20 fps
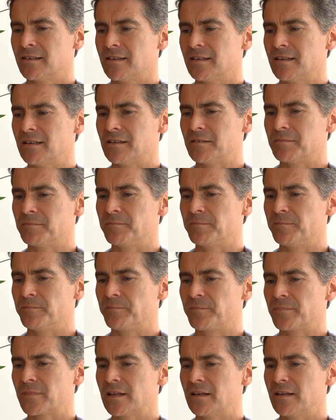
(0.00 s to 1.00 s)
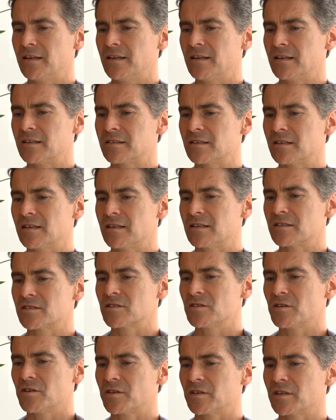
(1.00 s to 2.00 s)
it's
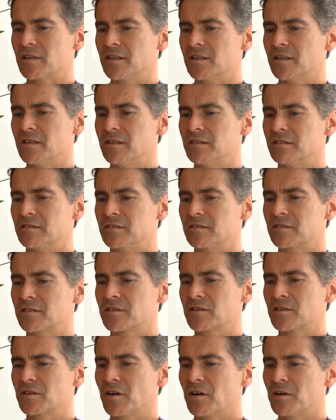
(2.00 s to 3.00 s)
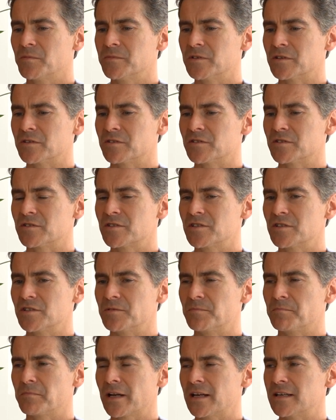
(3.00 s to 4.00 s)
not uncommon
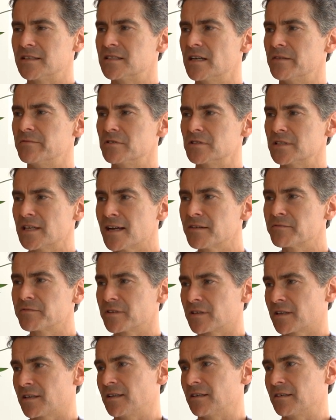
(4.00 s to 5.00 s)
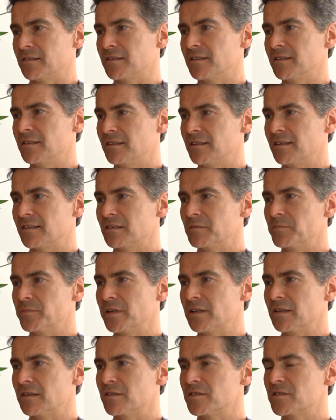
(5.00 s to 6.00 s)
to play devil's advocate a little
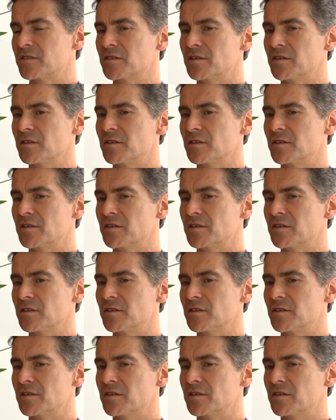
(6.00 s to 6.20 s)
bit.